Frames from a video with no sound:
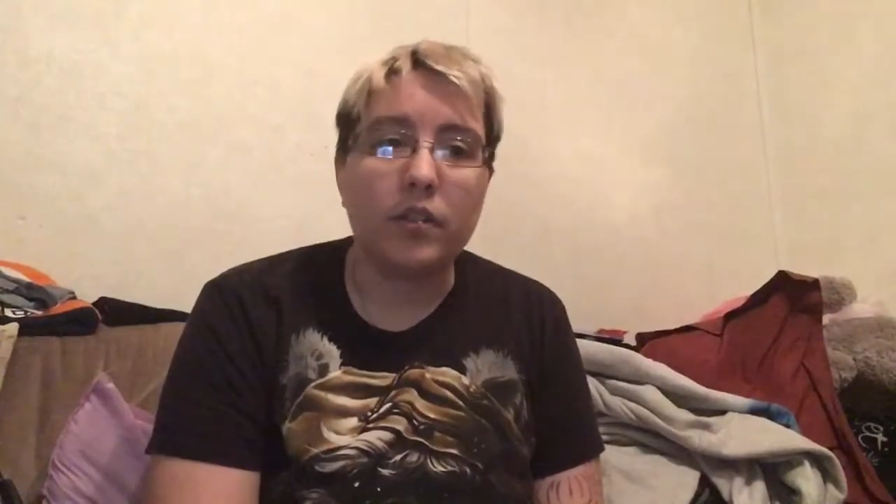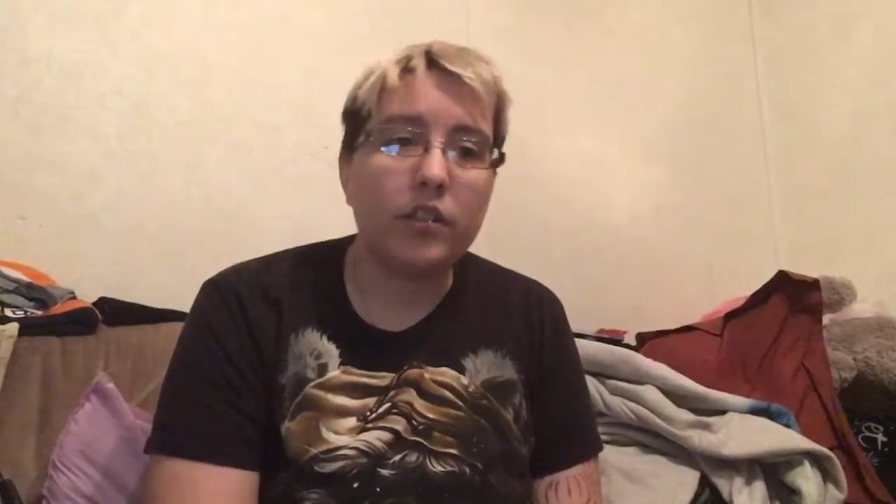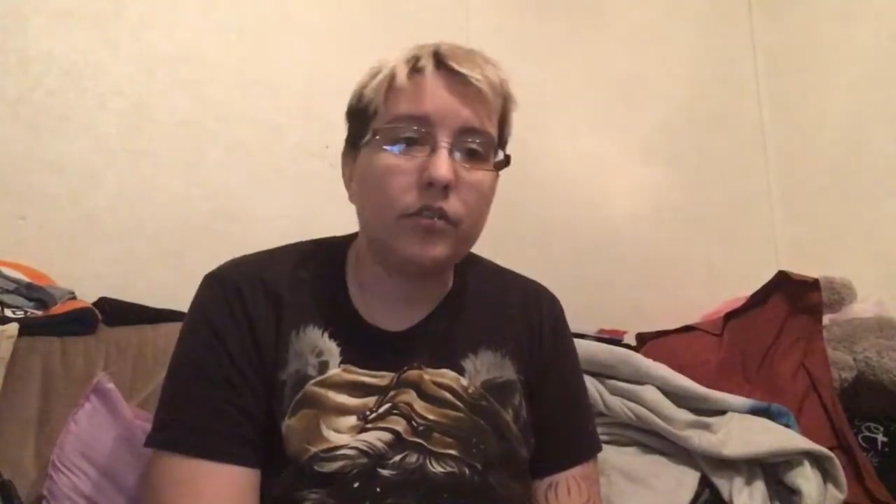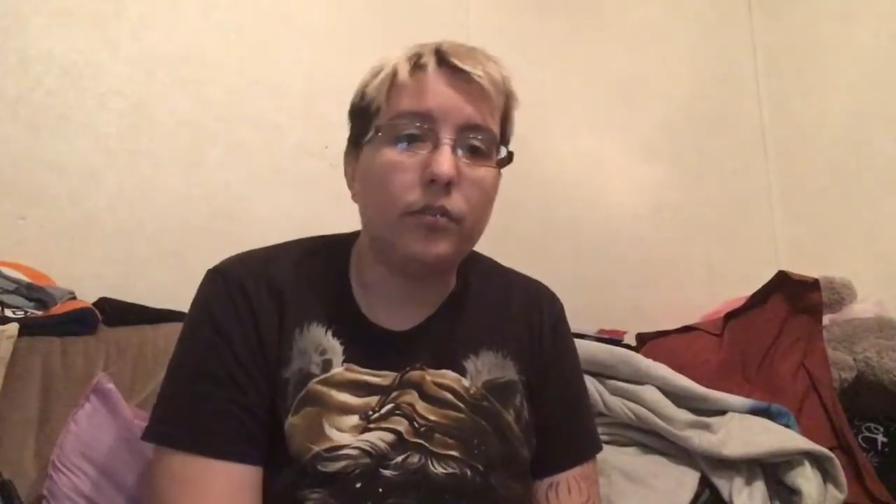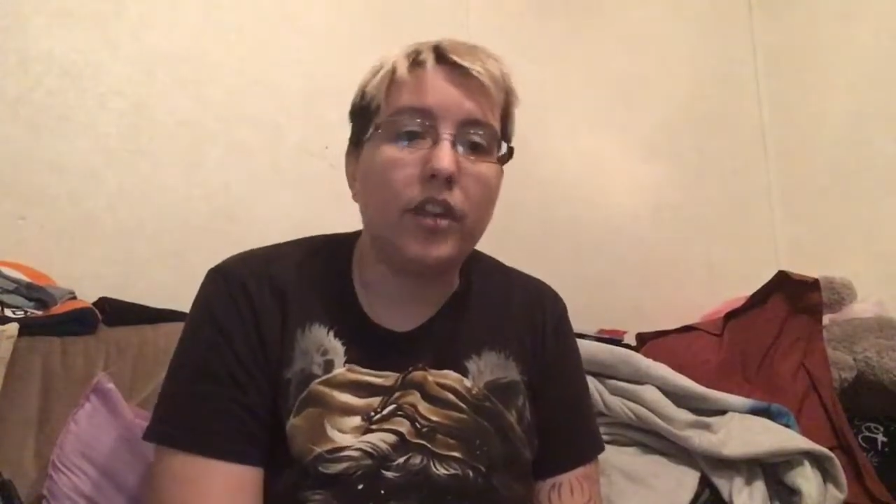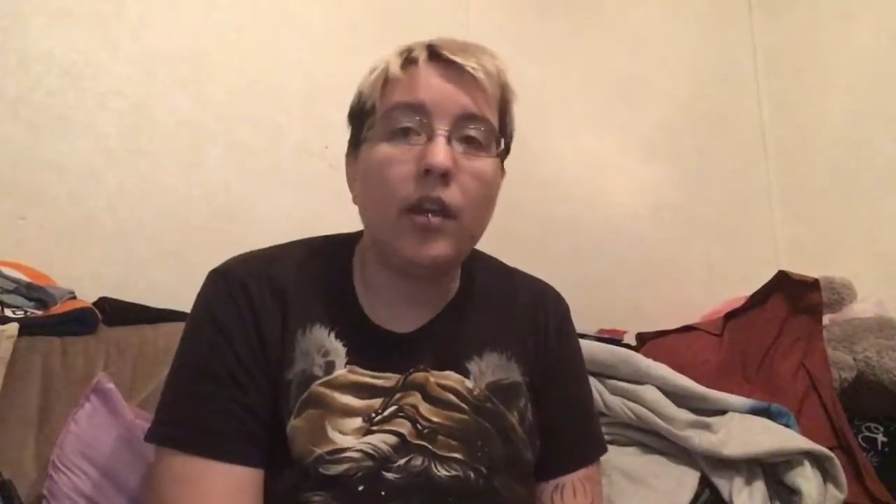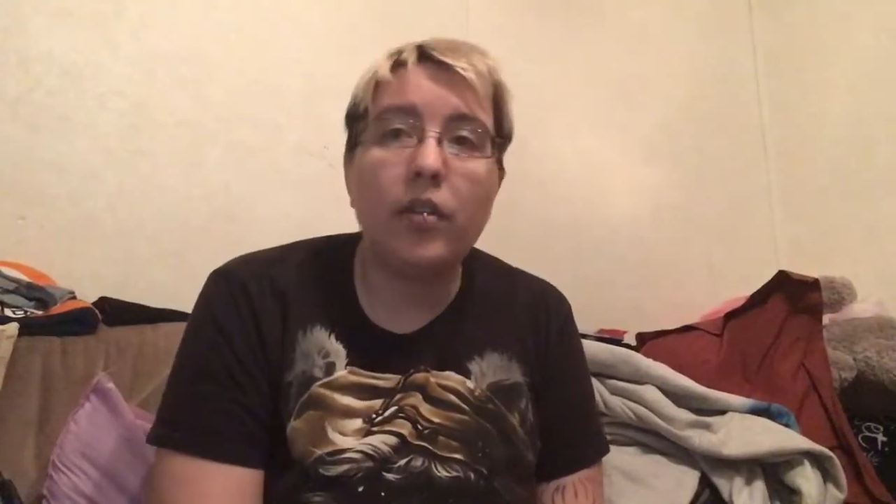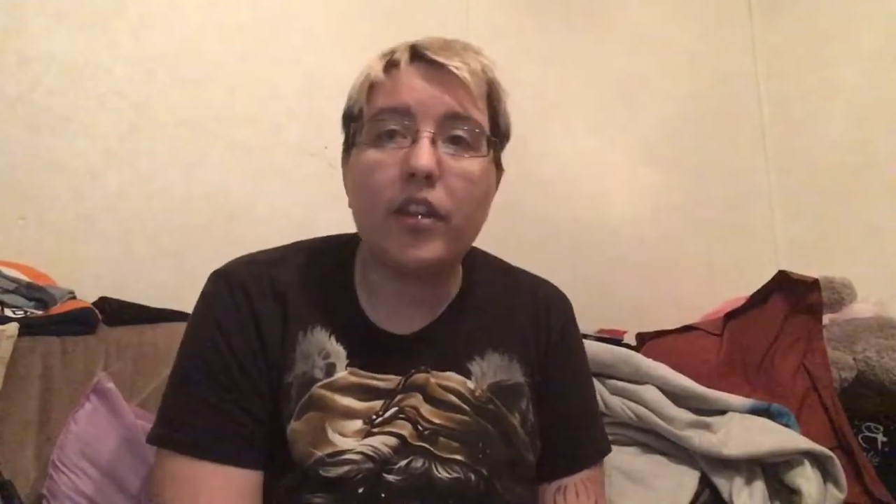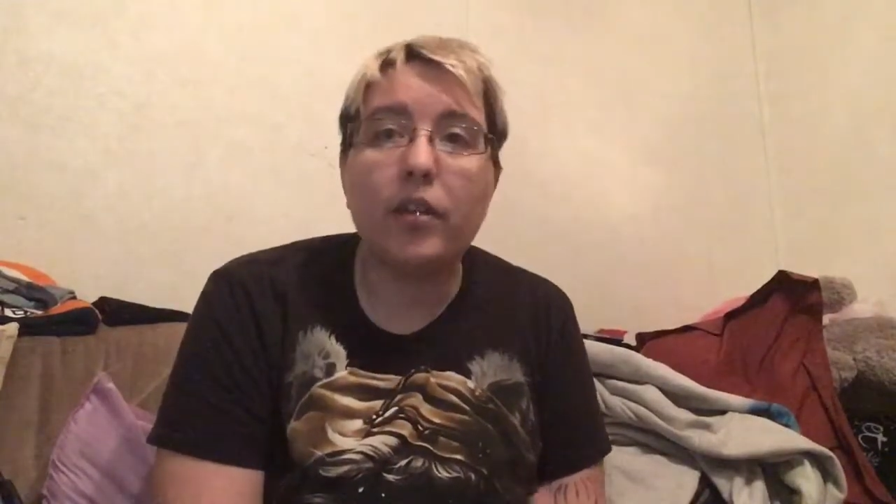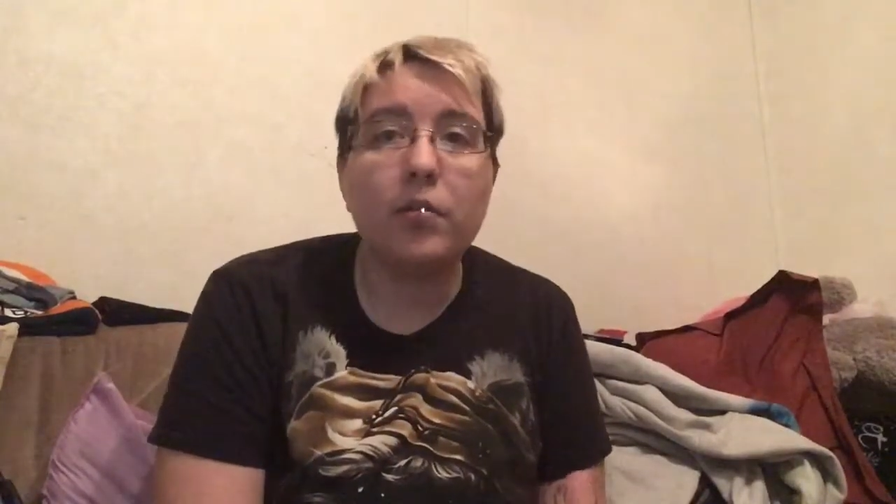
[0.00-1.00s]
unless you tell
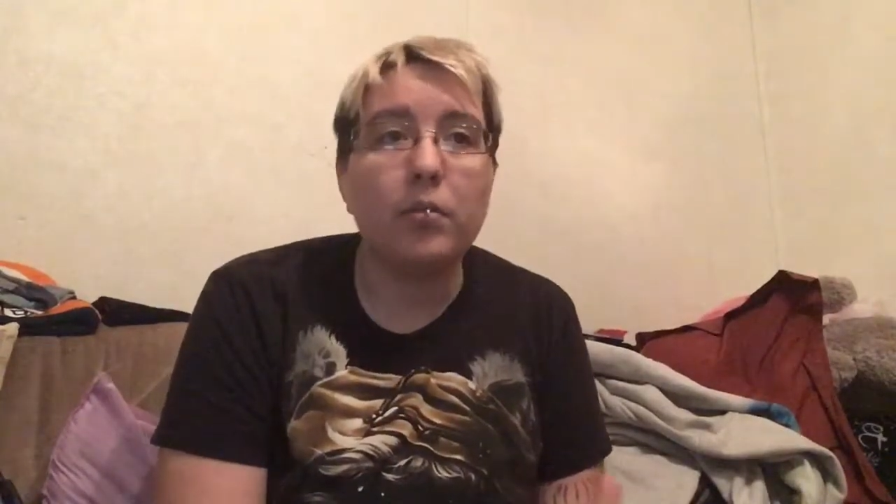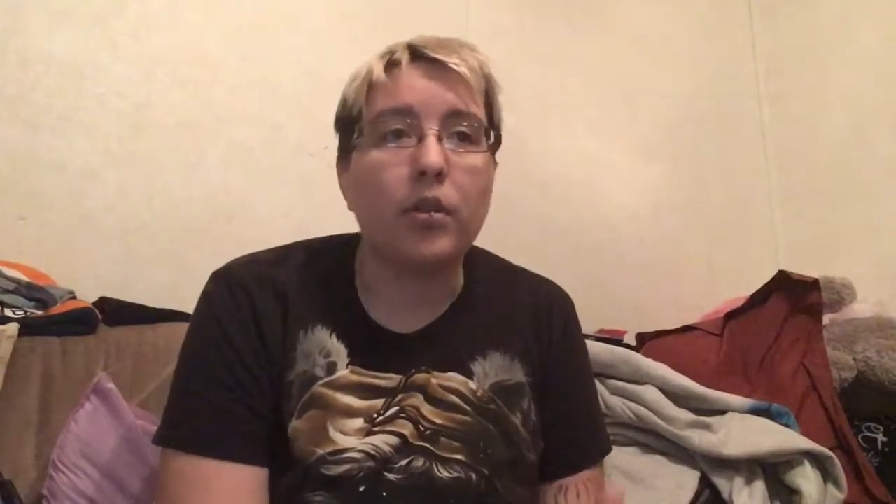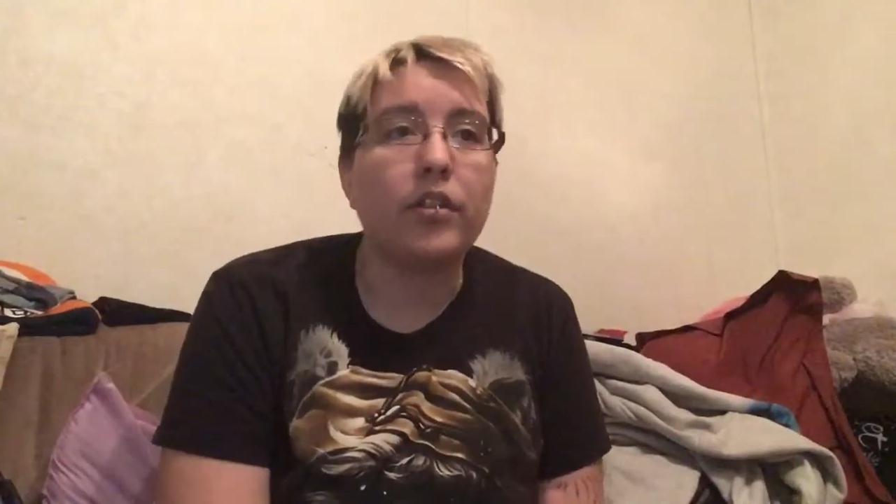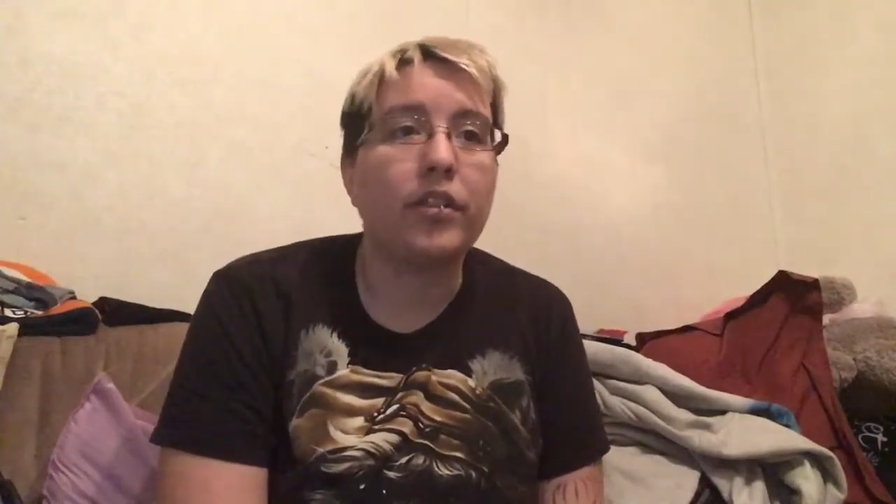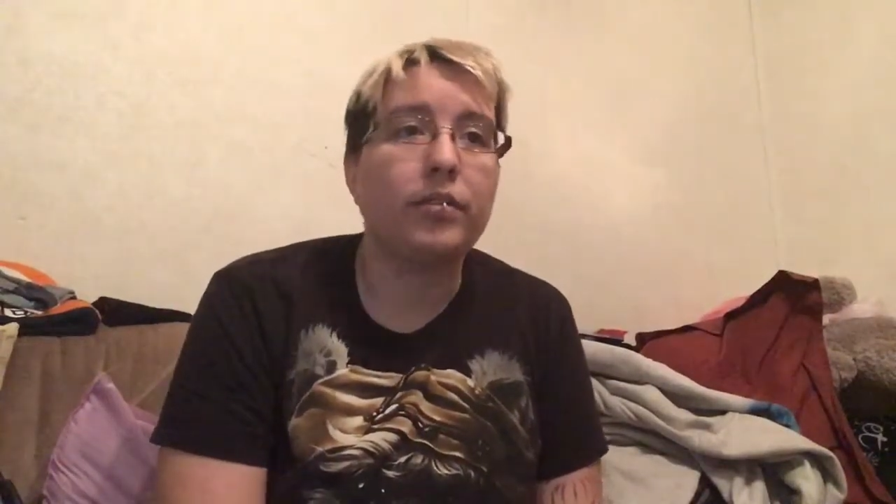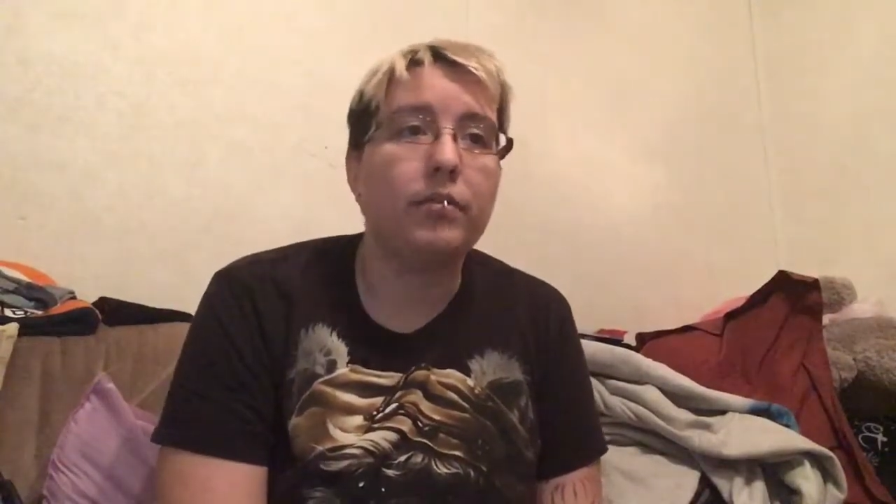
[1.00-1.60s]
them, or,